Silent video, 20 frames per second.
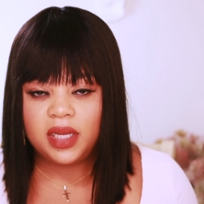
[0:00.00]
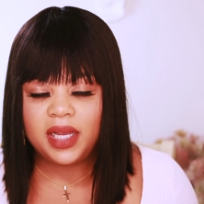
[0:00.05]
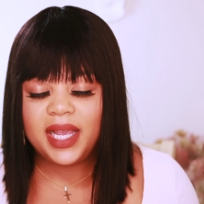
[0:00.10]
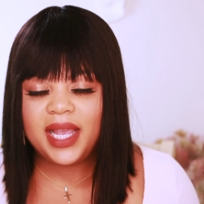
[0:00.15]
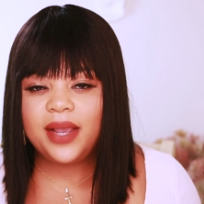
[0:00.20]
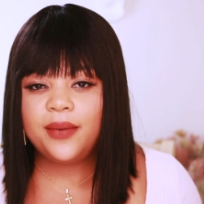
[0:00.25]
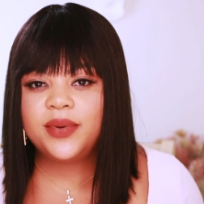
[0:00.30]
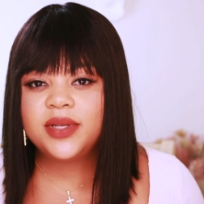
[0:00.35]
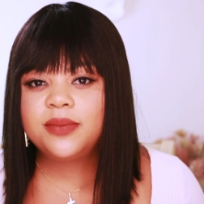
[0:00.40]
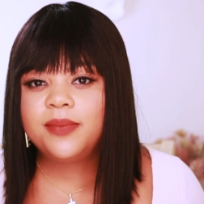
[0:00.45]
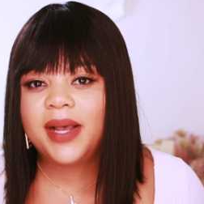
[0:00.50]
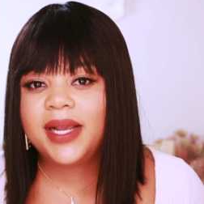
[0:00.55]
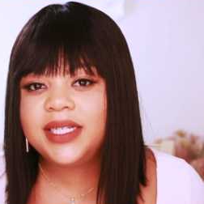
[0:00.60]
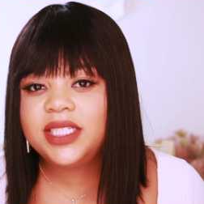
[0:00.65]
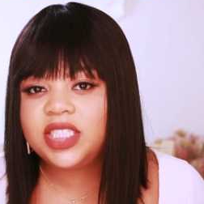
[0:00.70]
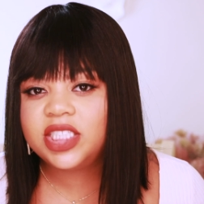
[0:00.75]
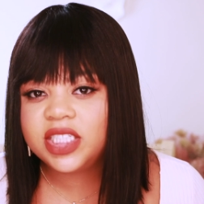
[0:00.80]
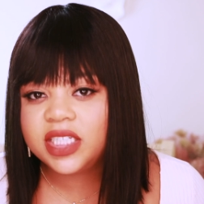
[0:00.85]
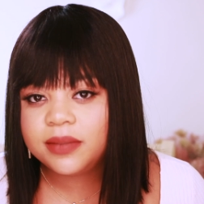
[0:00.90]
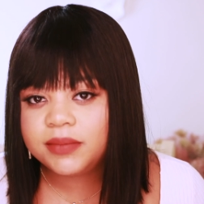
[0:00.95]
It was my
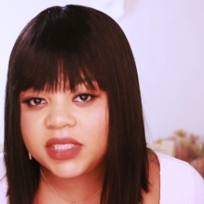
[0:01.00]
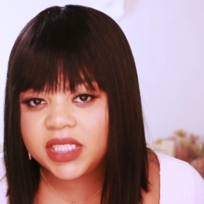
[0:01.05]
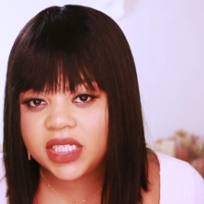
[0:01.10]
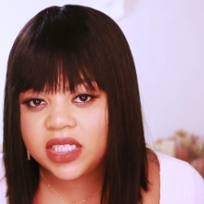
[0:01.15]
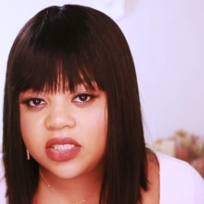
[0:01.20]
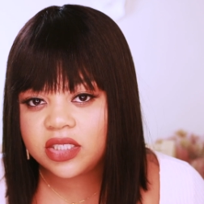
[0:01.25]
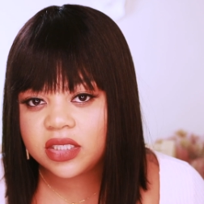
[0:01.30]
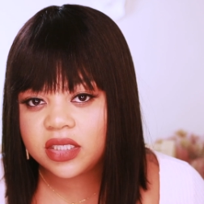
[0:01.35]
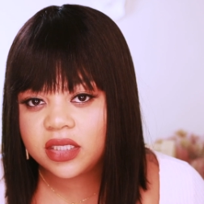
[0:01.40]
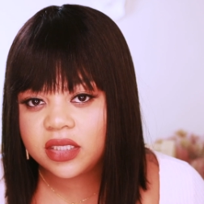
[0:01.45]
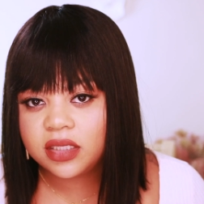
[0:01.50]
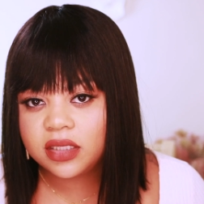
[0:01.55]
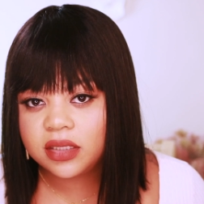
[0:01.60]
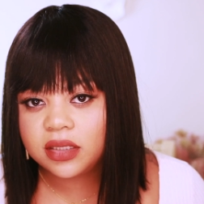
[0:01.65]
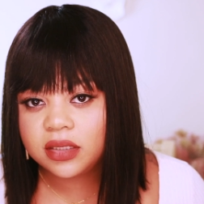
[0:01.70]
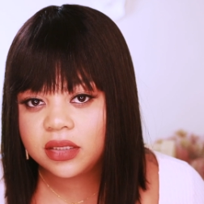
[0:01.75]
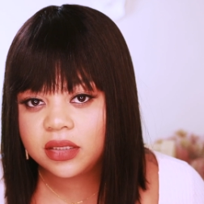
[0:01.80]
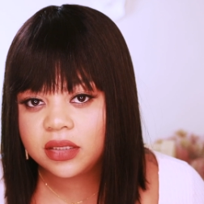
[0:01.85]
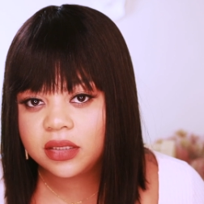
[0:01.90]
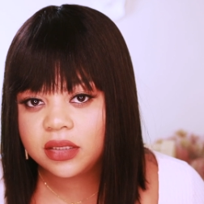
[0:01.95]
gym teacher
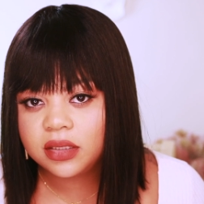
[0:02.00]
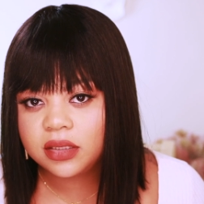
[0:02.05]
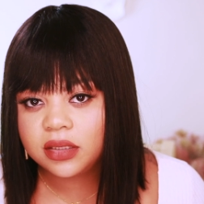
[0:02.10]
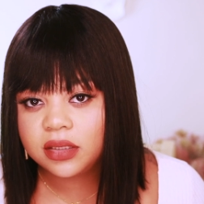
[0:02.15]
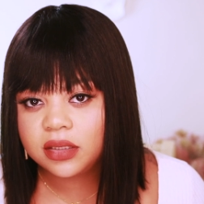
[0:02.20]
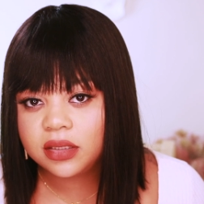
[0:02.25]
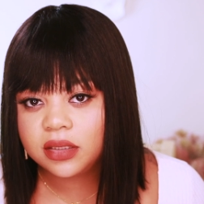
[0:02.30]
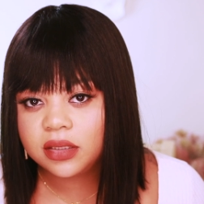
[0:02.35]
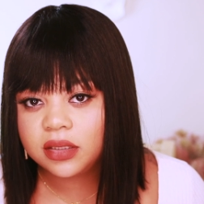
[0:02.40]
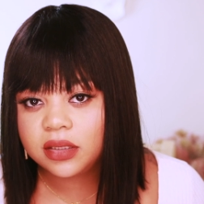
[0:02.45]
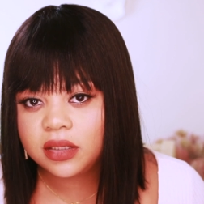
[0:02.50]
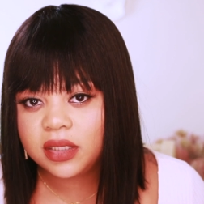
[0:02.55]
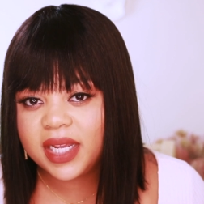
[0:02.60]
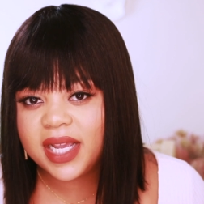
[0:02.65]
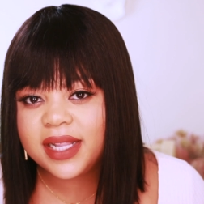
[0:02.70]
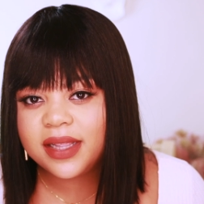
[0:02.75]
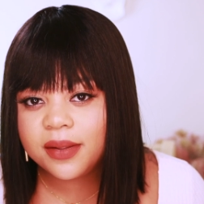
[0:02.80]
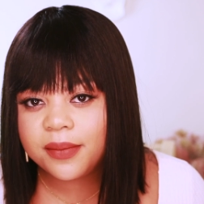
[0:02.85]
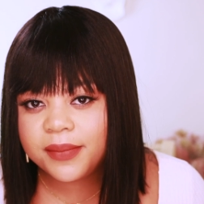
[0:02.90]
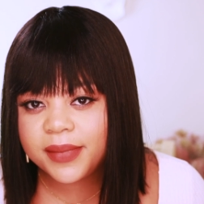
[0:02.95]

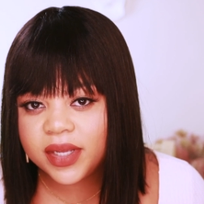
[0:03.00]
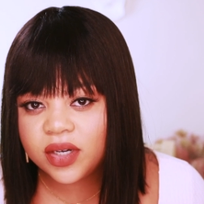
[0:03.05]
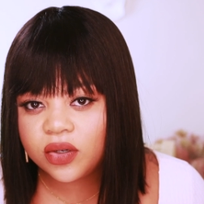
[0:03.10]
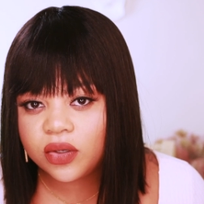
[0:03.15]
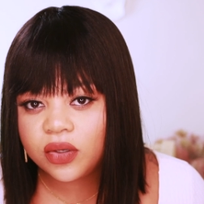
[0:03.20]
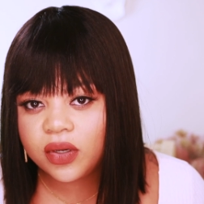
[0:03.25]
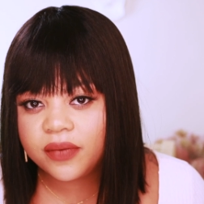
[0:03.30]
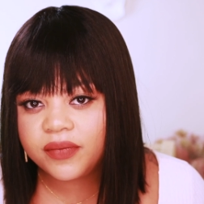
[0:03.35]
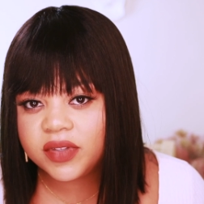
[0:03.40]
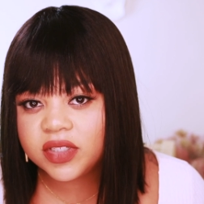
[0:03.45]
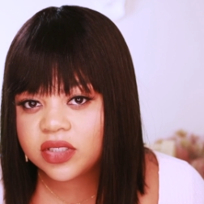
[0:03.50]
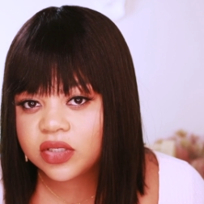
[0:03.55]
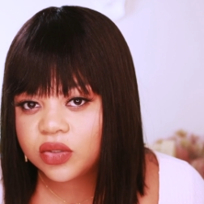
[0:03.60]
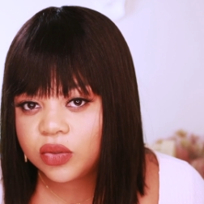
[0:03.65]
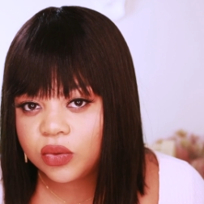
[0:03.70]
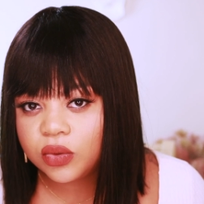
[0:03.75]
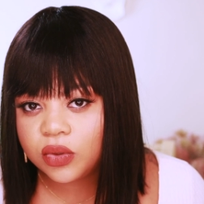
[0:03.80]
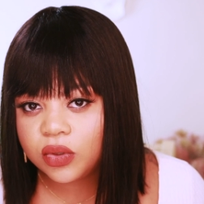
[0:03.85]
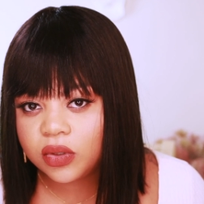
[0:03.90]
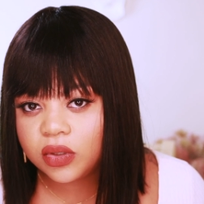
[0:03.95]
in the middle of the
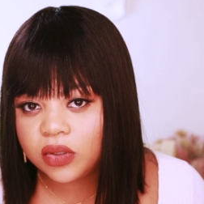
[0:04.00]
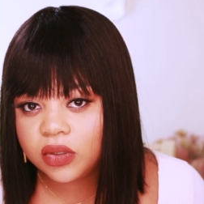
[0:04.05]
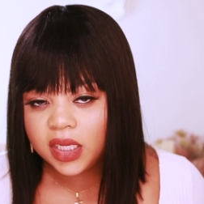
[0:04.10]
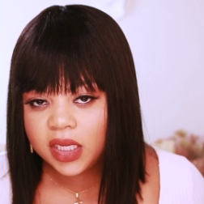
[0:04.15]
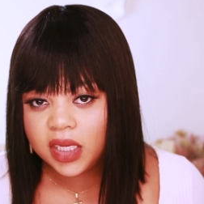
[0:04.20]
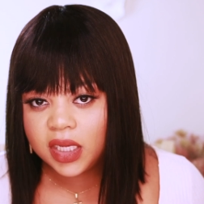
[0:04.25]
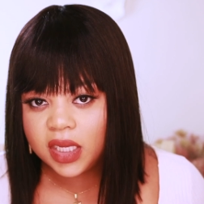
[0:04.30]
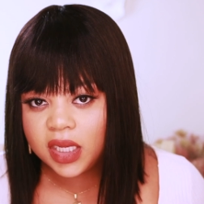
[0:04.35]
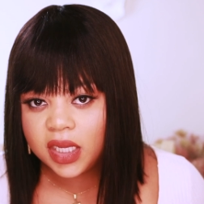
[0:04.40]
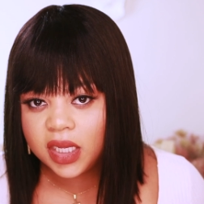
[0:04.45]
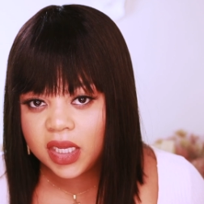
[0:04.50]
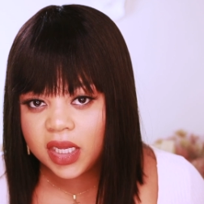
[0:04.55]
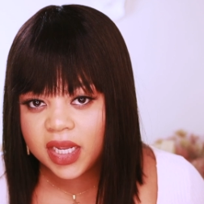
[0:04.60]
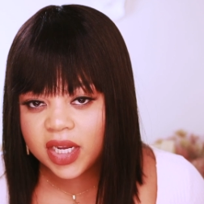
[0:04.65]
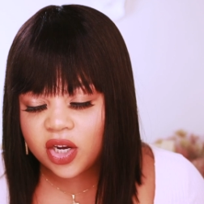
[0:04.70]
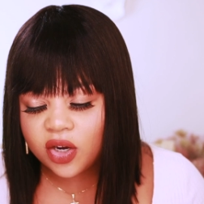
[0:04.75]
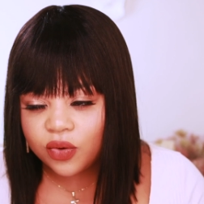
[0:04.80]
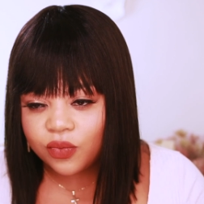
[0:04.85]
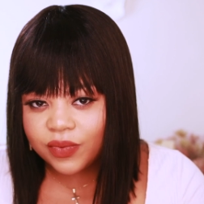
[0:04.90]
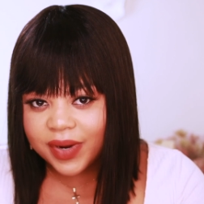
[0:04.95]
school,
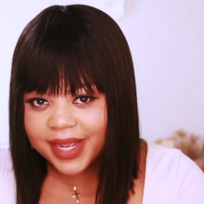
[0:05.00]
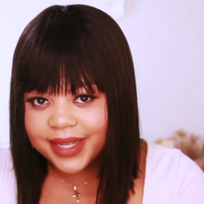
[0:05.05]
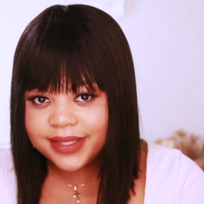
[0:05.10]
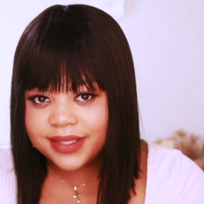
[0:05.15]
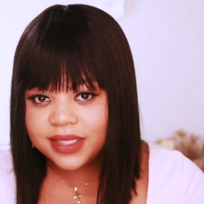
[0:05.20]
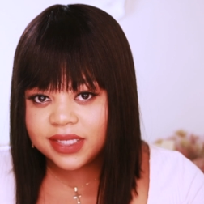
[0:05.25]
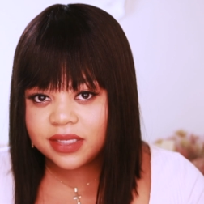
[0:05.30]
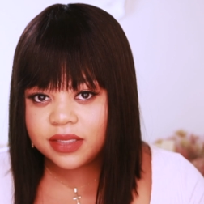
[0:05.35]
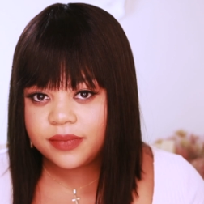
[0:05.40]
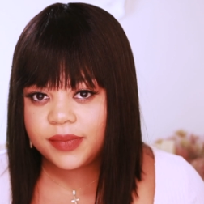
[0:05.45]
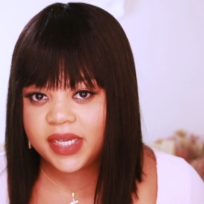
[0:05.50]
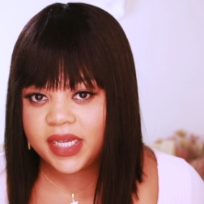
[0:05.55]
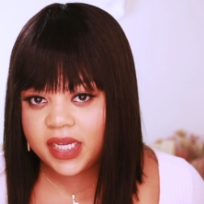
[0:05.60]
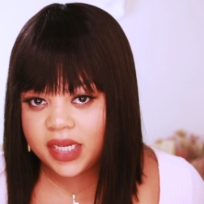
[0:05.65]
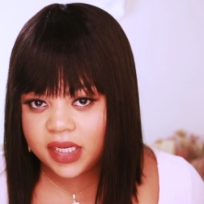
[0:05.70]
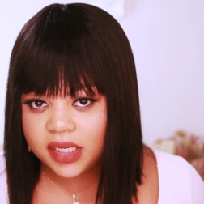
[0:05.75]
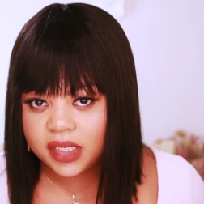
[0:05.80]
caresses me